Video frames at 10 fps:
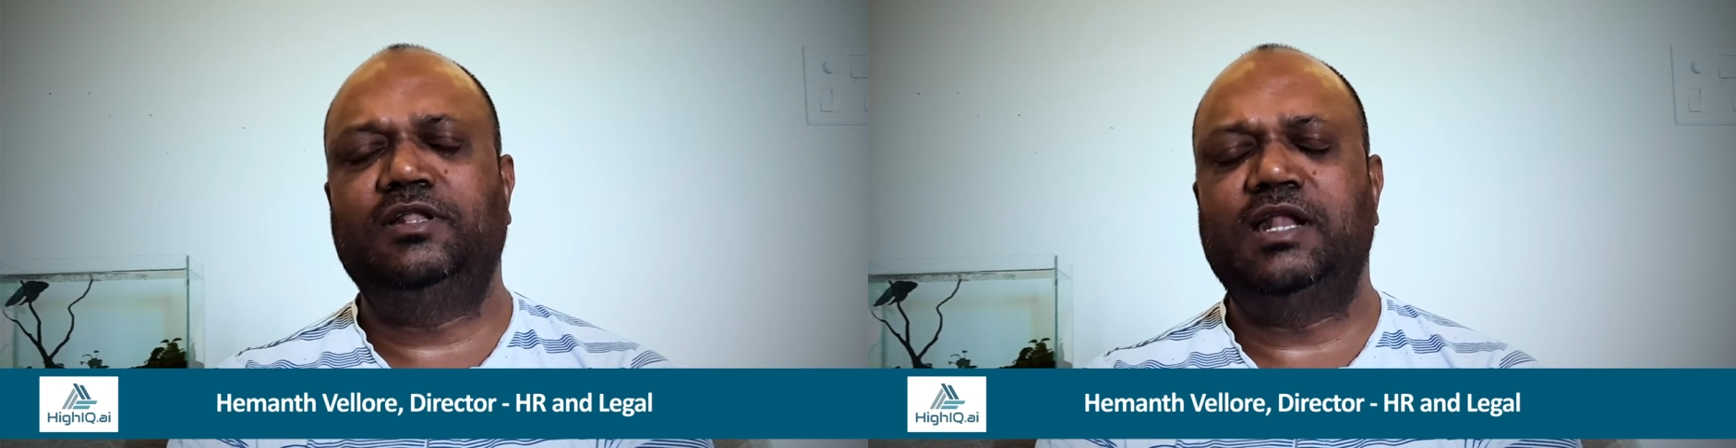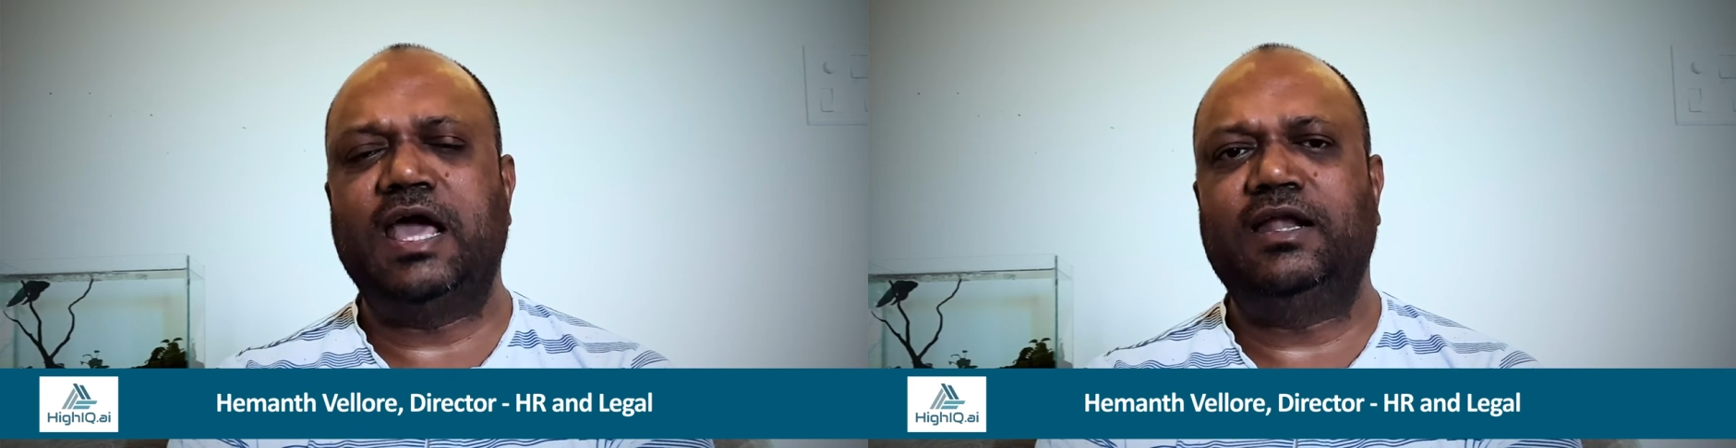
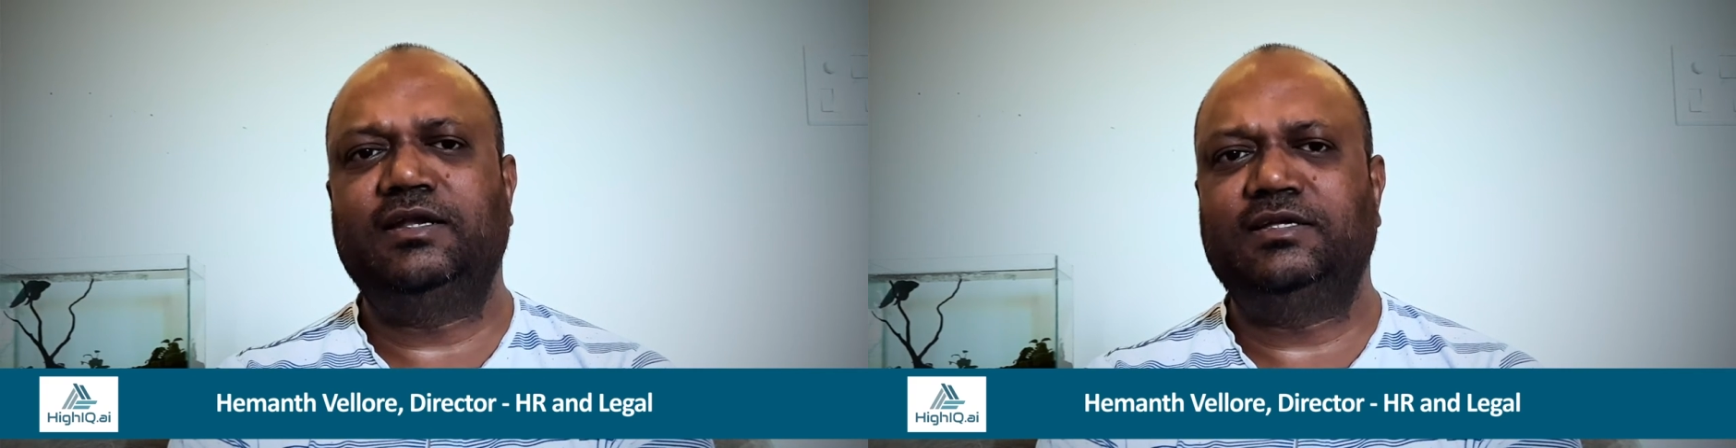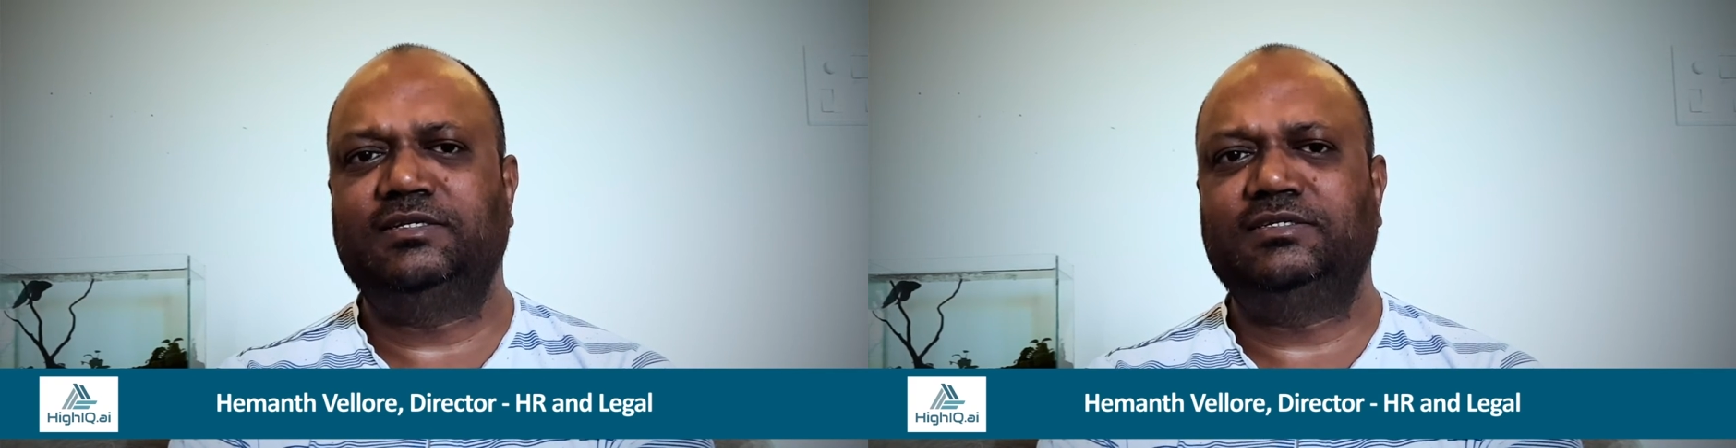
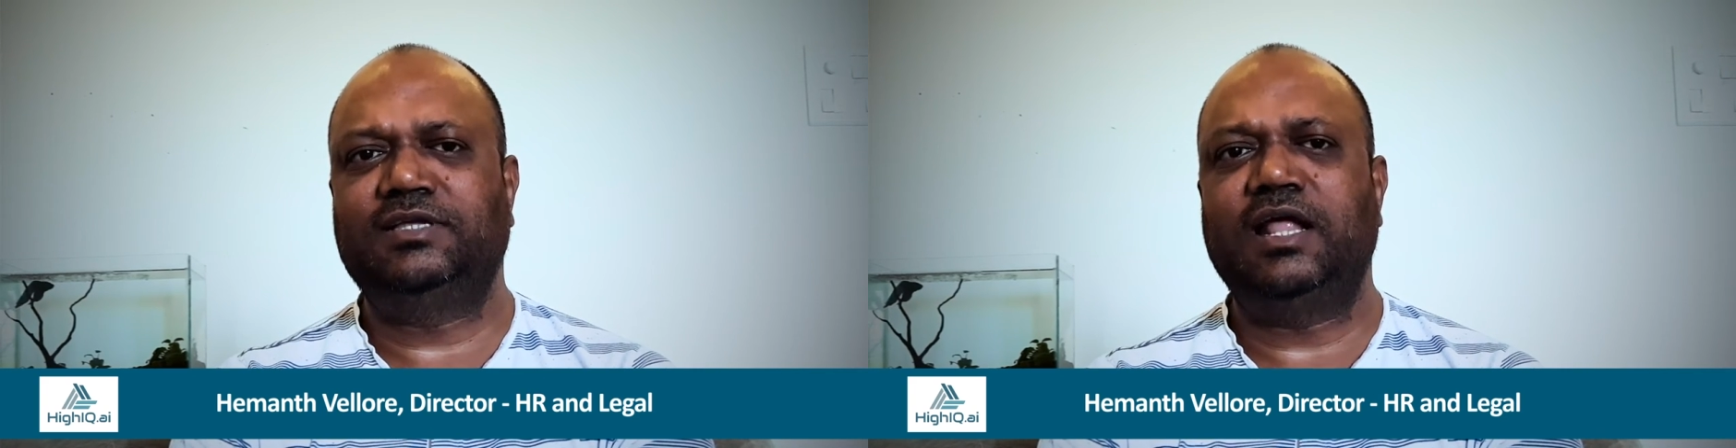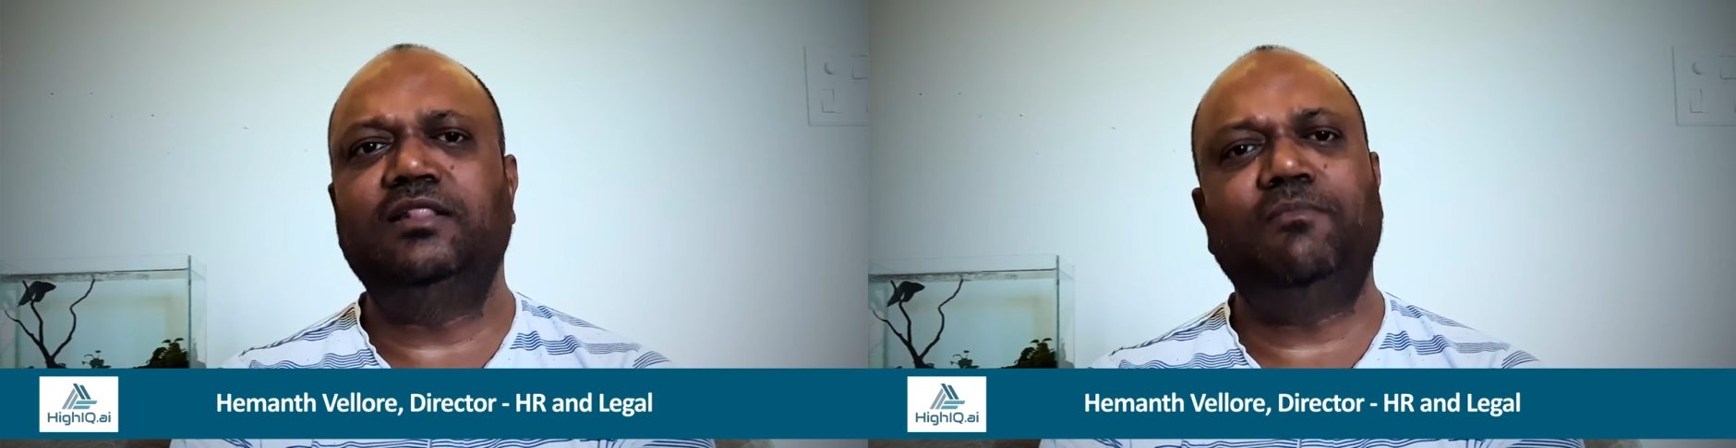directors
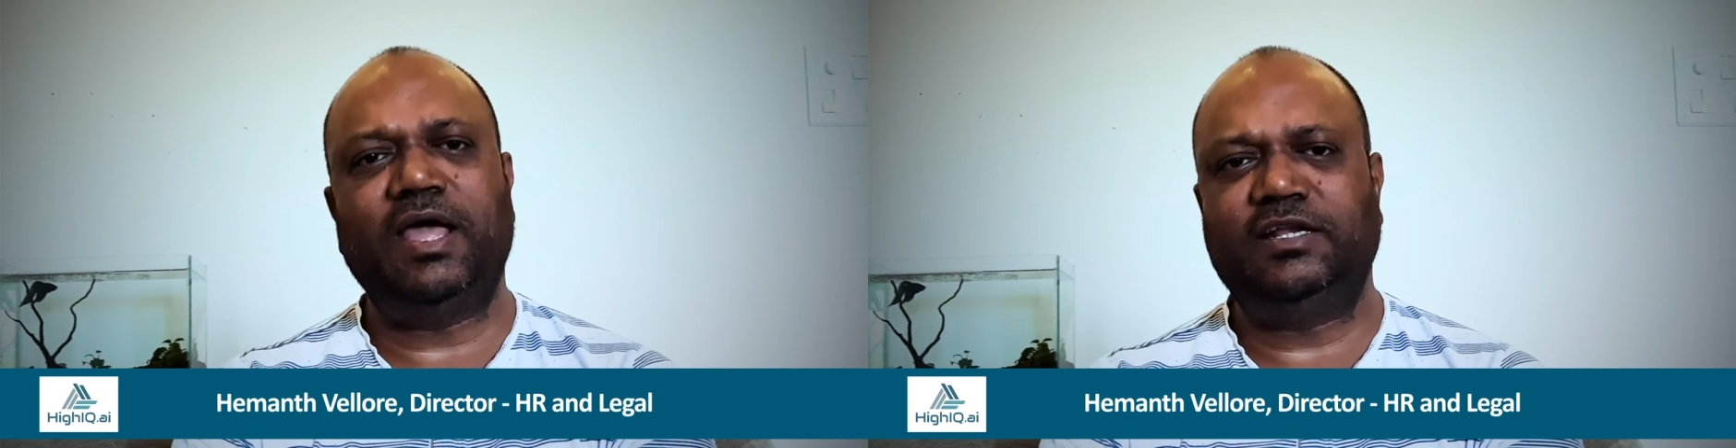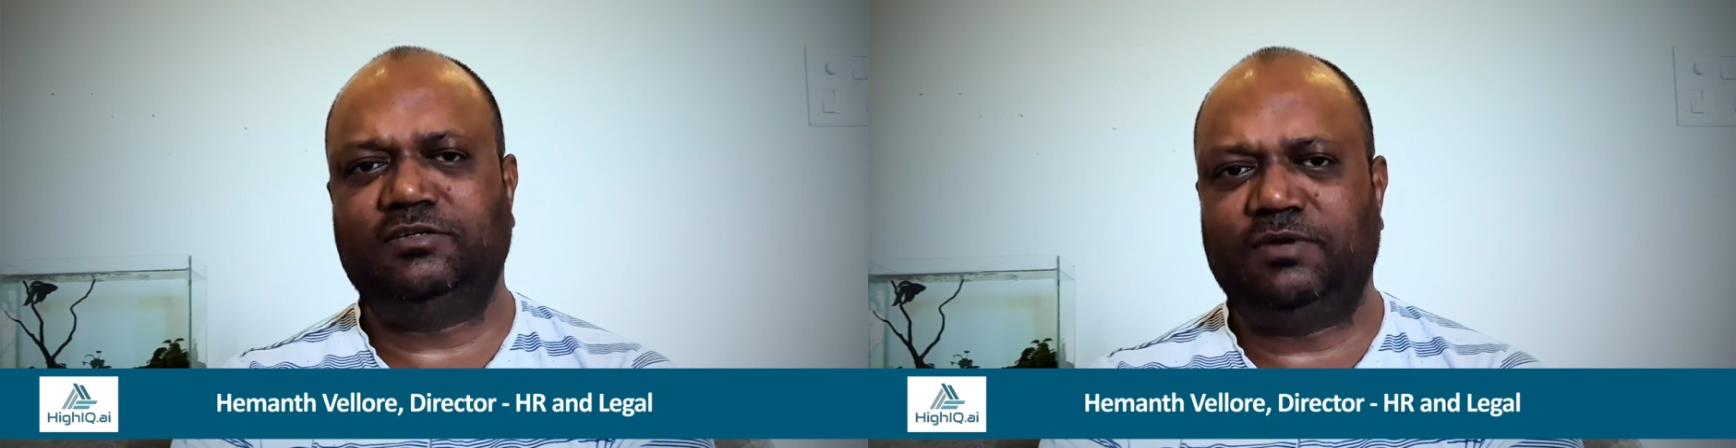and the
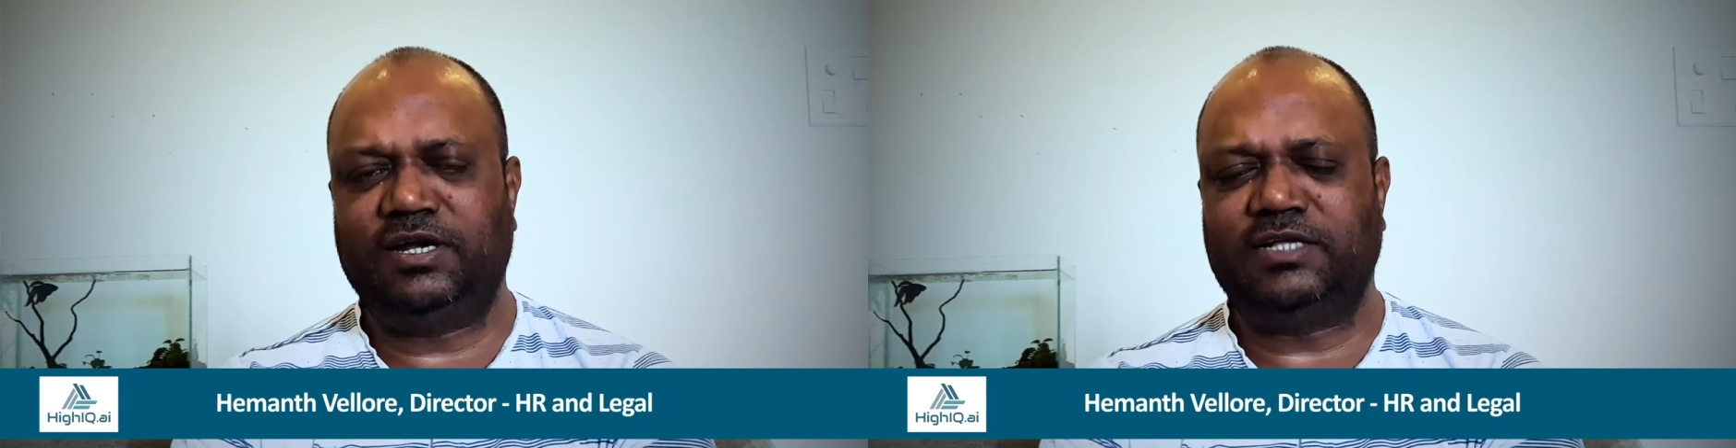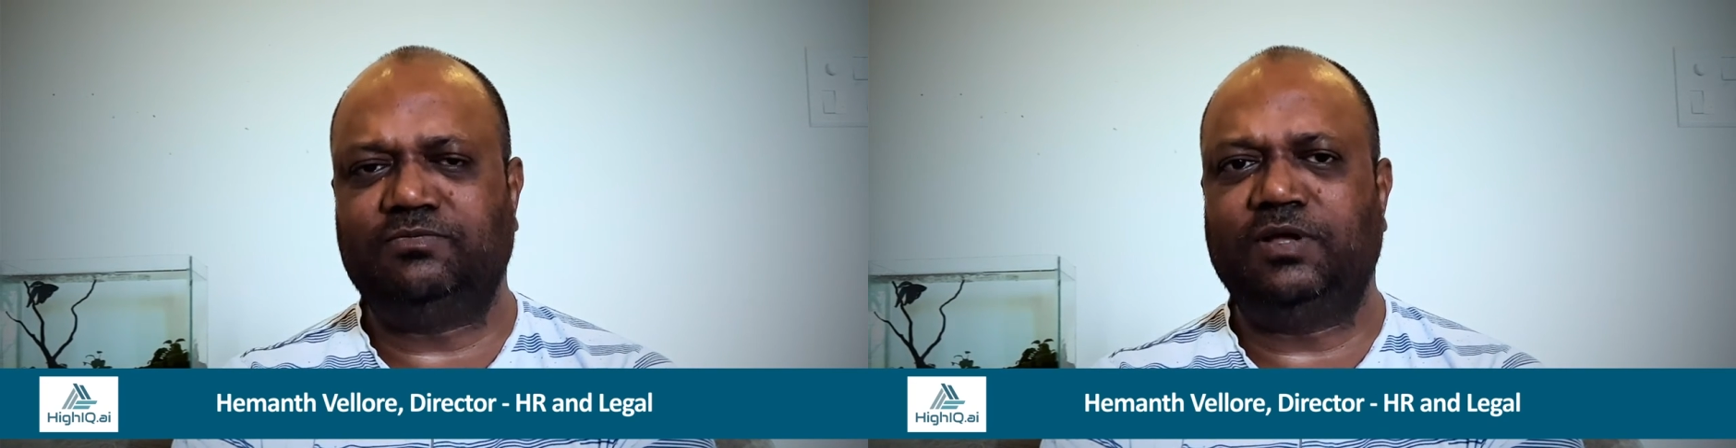management
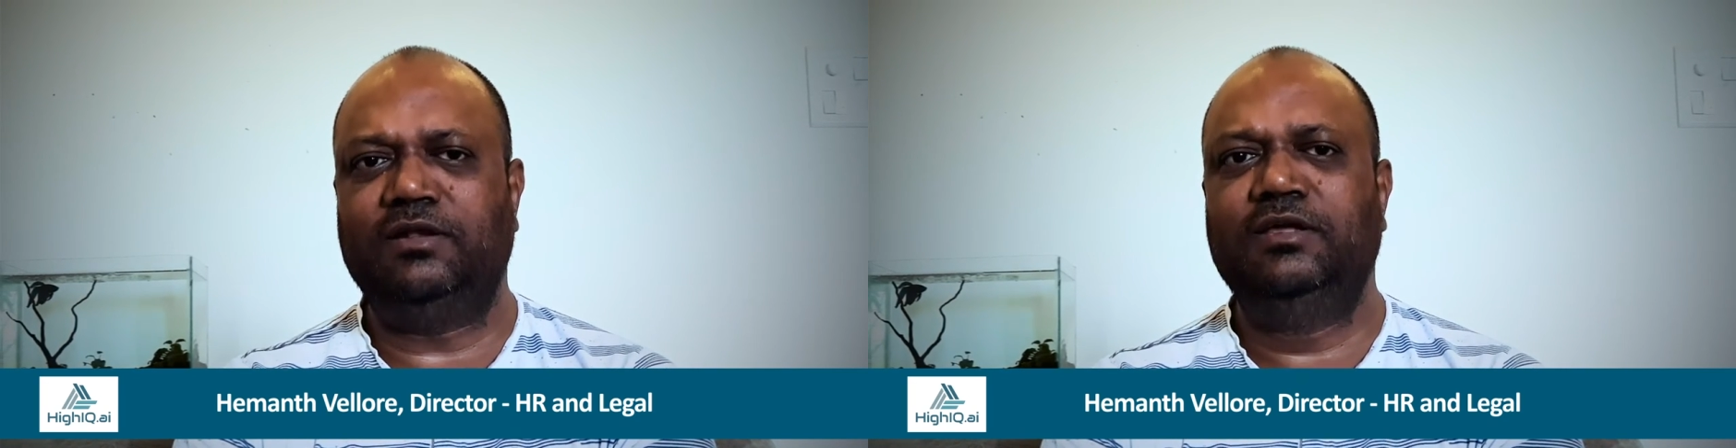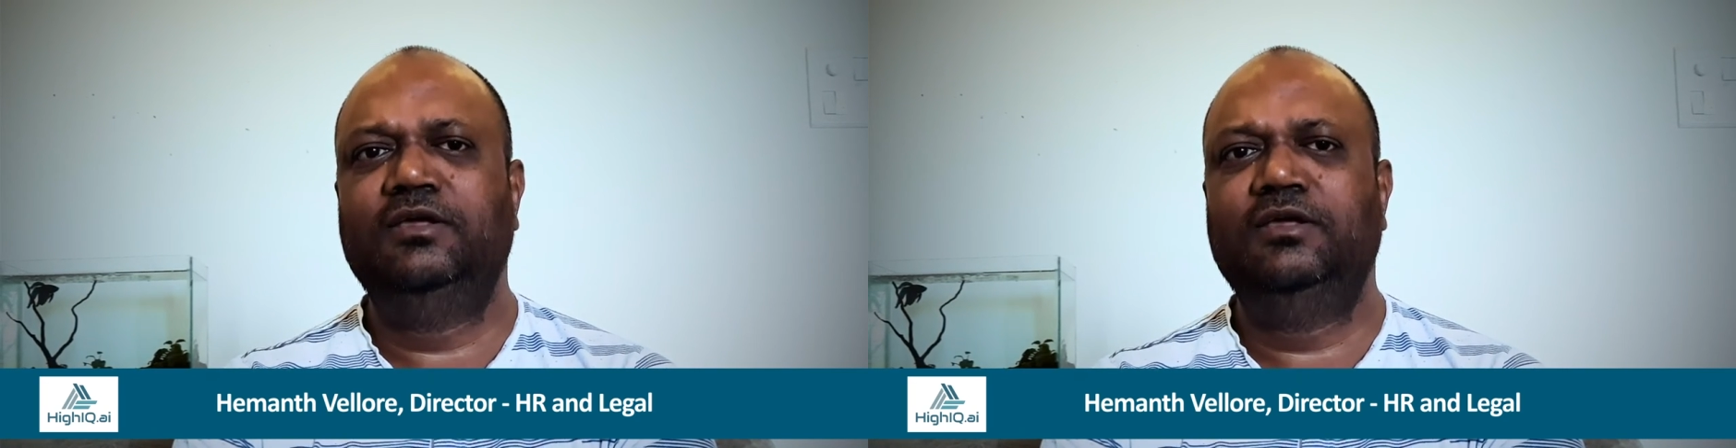as well.